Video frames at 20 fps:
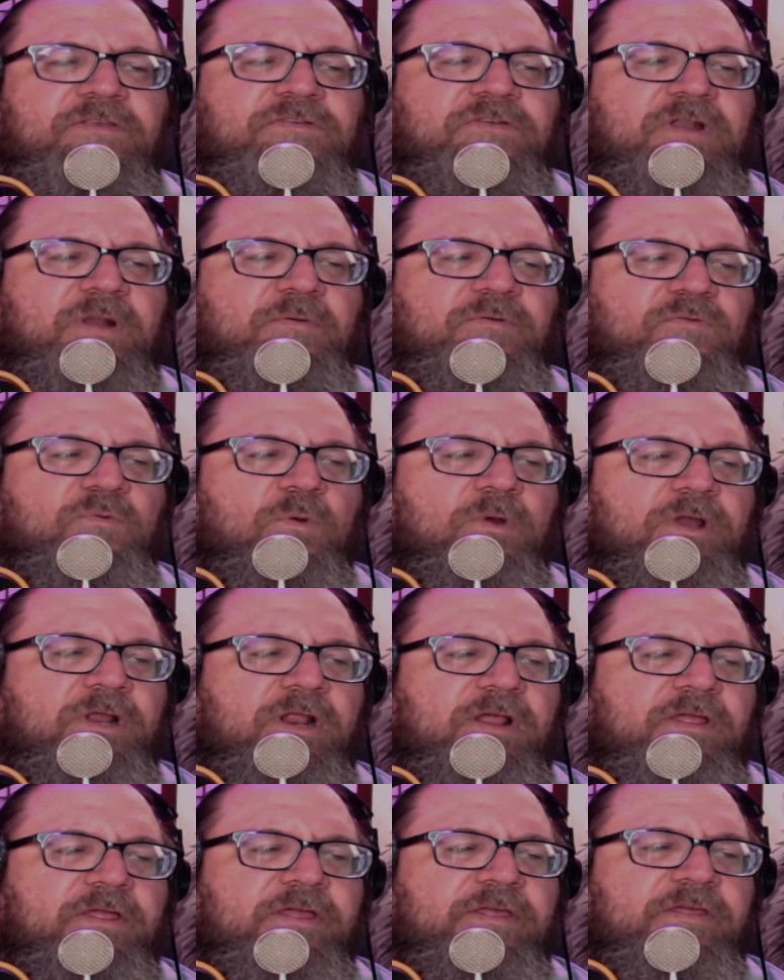that I was working
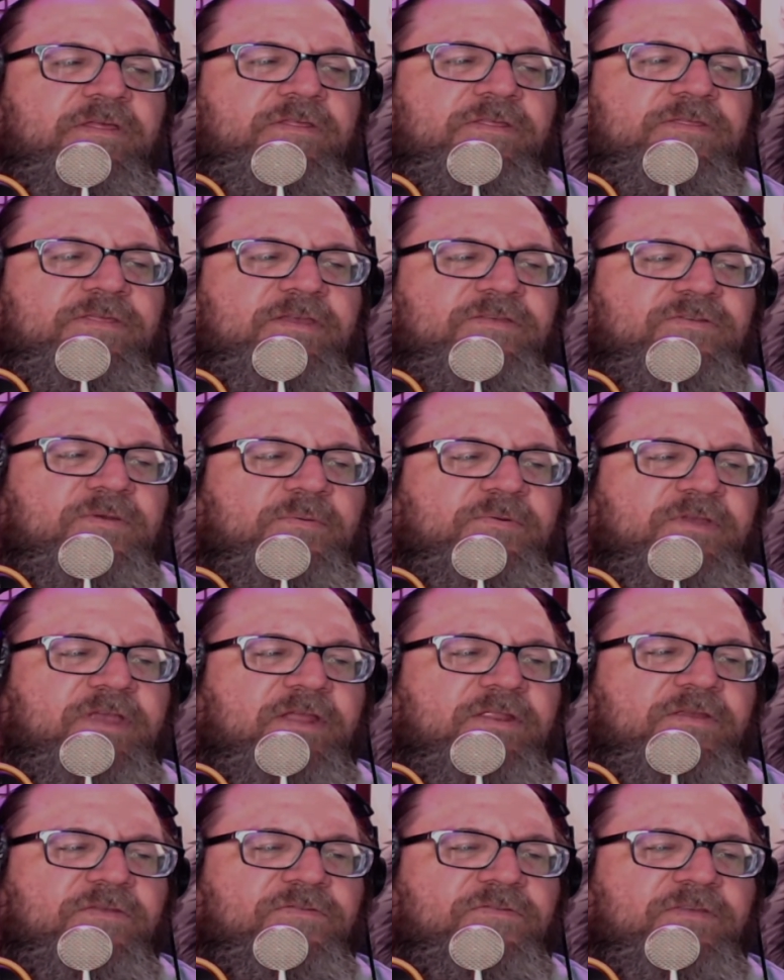on, the other things I was
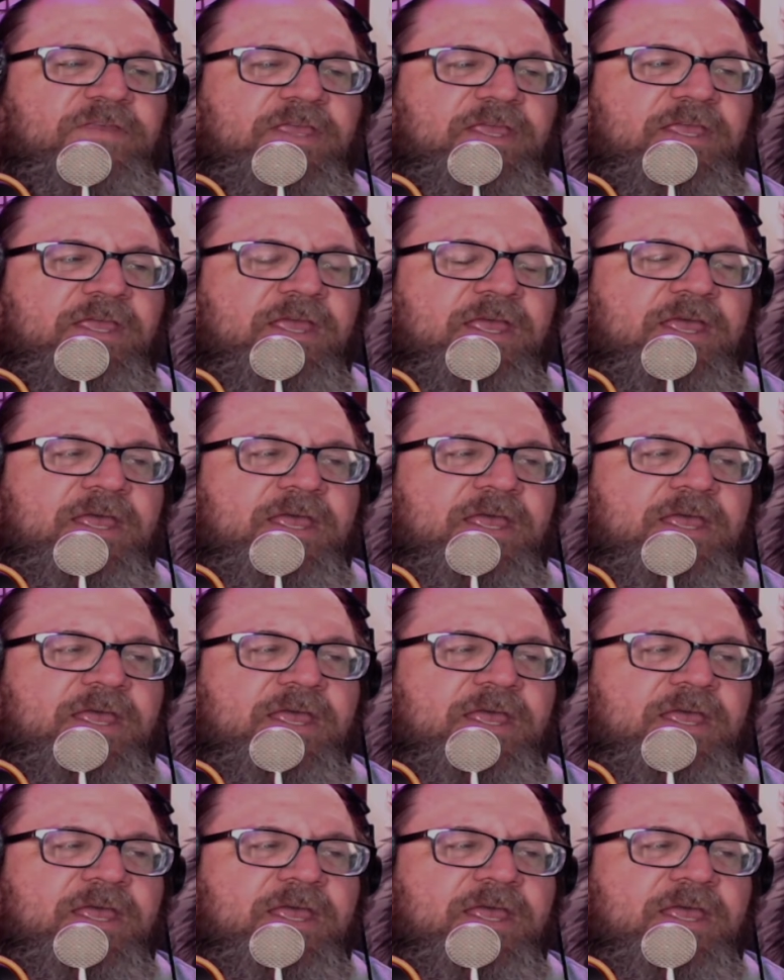getting to see.